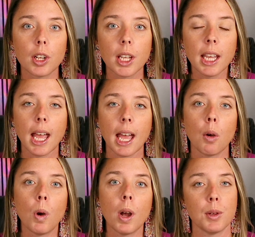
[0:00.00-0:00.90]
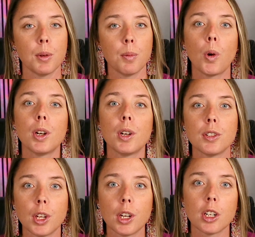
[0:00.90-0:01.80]
looking at what is
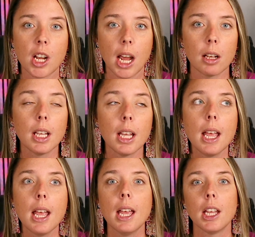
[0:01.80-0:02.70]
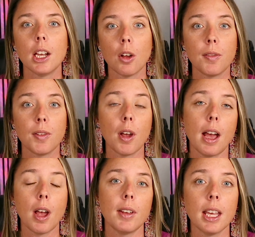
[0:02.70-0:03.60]
important to your child. You know, if you
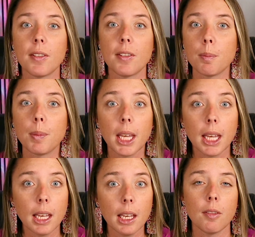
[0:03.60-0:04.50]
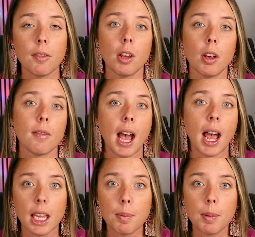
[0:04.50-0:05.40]
have EFMP, if you have
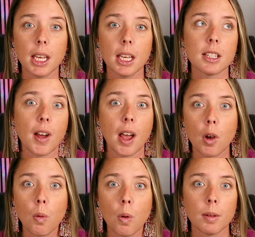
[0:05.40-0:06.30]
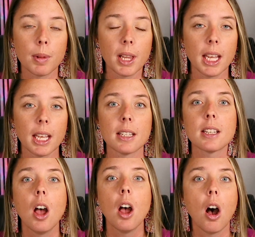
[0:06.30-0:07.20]
IEPs, 501
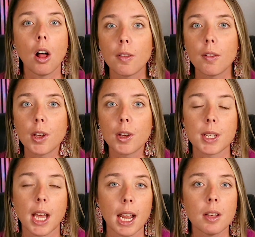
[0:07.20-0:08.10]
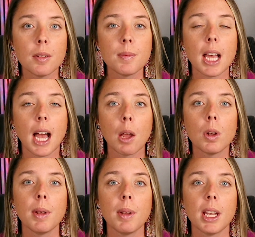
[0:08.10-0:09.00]
plans, all of those items,
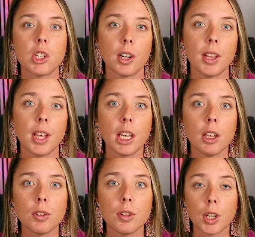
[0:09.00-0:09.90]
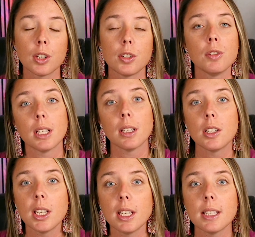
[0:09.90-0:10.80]
I would make sure that do your due
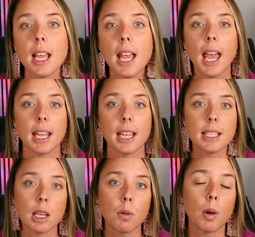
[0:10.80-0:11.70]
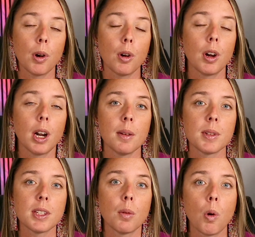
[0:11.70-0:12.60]
diligence and see what
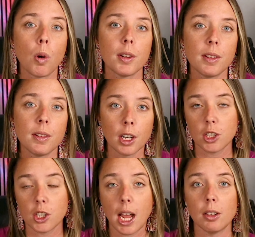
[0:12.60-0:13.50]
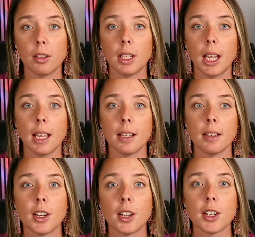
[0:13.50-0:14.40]
programs support your child
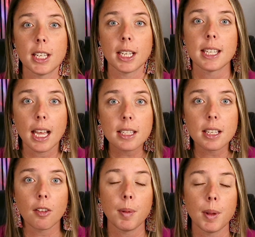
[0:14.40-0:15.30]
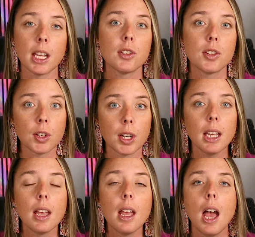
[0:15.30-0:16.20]
and their success of being a
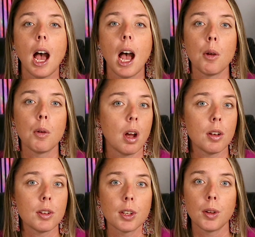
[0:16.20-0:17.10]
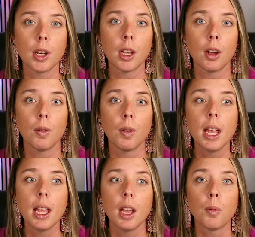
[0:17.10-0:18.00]
student. I would also,
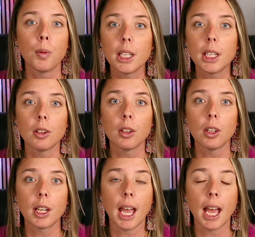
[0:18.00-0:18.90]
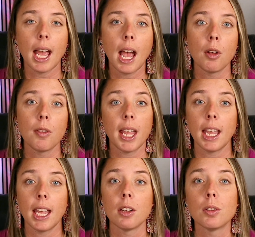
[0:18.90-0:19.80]
really look at how
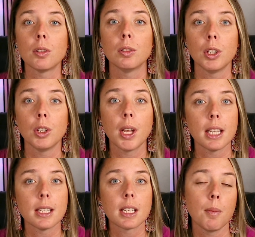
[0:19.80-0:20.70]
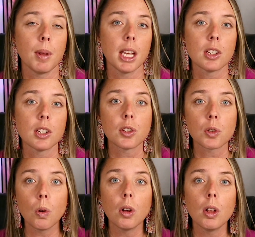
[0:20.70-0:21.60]
they handle new kids coming into
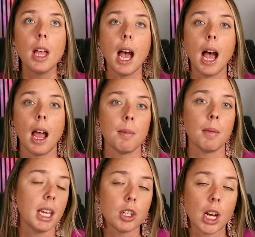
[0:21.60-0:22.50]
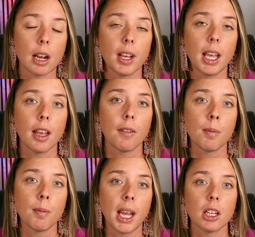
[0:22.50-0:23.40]
school. I'm a huge advocate
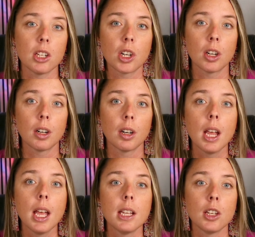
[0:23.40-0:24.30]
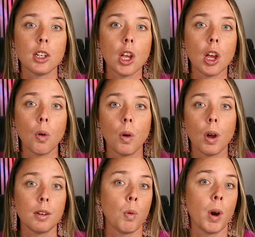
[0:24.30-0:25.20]
for making sure to
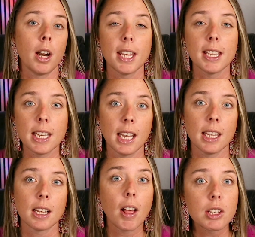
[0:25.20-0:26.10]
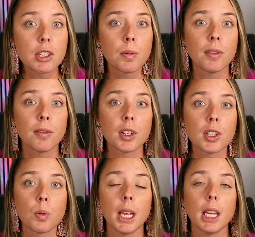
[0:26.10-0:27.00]
know where are they sitting in the classroom the
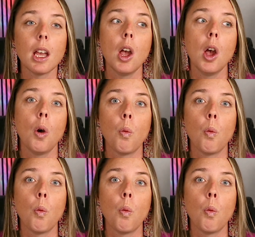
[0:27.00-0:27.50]
first week,